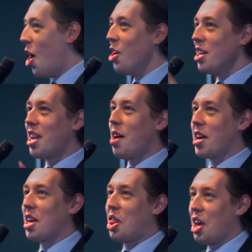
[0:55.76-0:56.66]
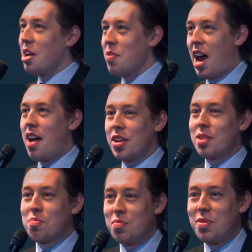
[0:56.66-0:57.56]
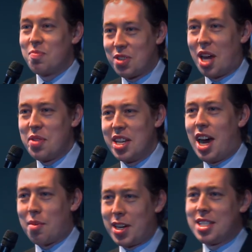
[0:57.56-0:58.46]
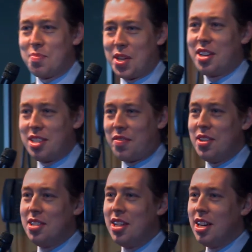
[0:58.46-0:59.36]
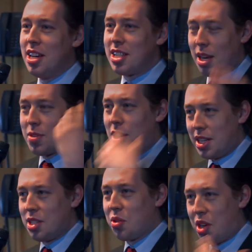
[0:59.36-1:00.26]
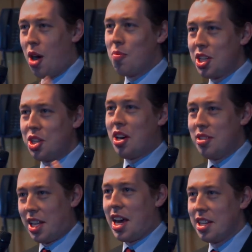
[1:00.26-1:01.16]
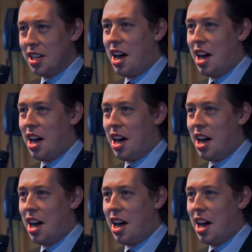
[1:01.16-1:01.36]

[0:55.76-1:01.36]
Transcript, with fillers: only time I can think when having glow-in-the-dark braces would be useful is sometimes I do comedy shows late at